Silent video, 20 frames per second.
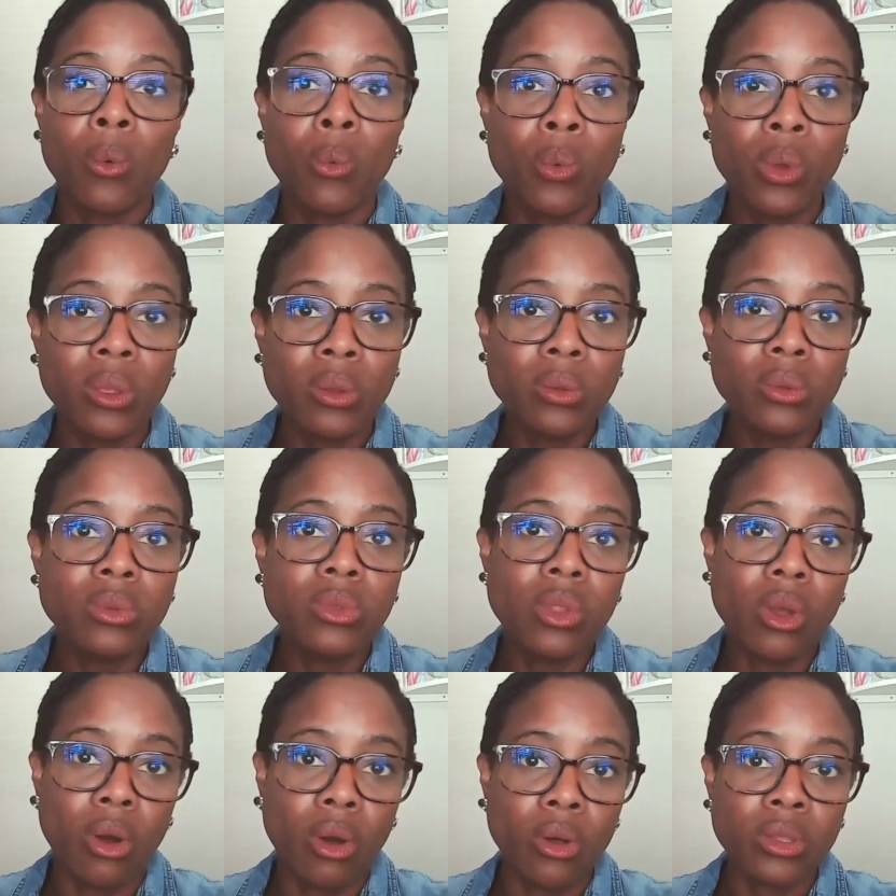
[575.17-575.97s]
will
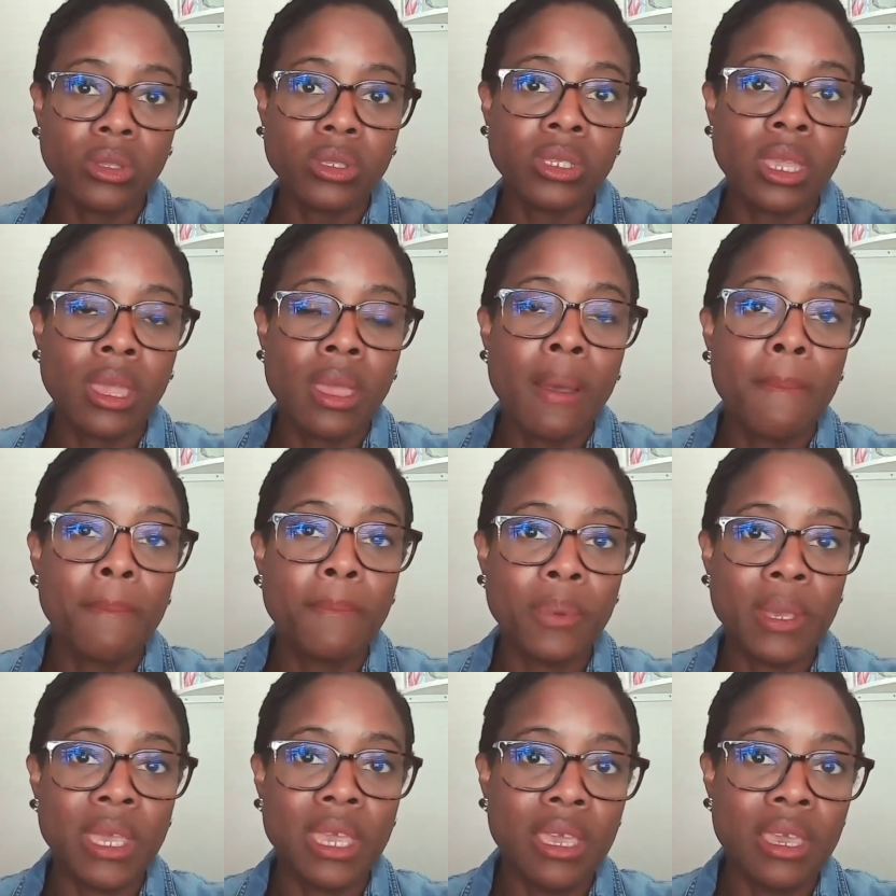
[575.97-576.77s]
not
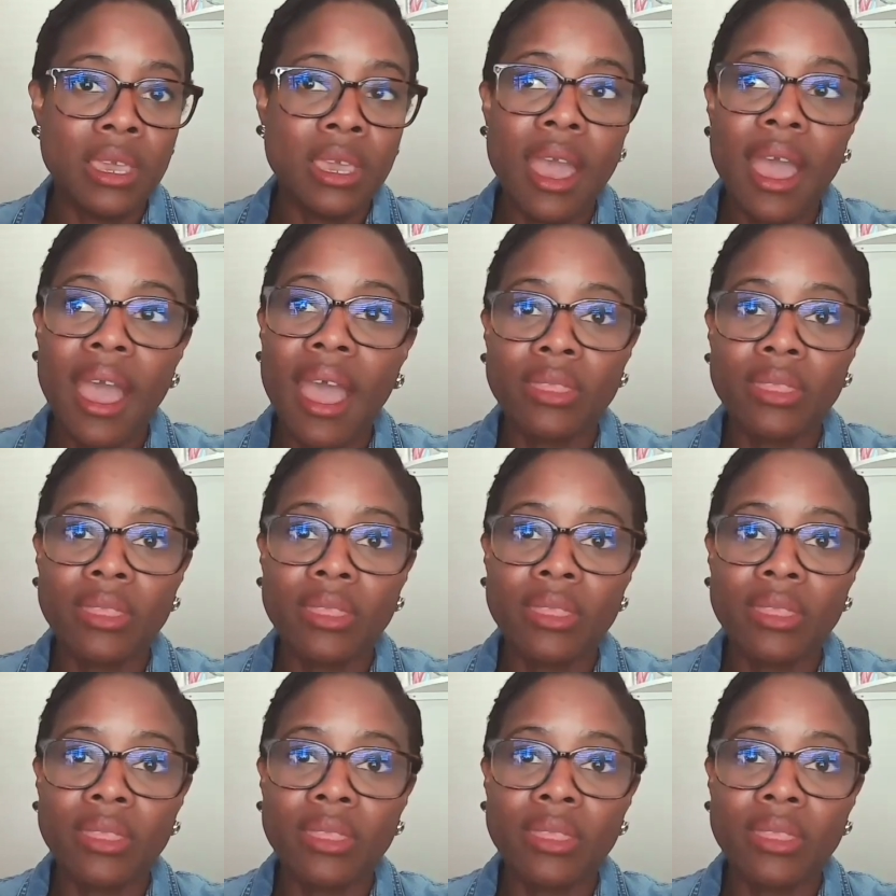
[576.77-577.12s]
be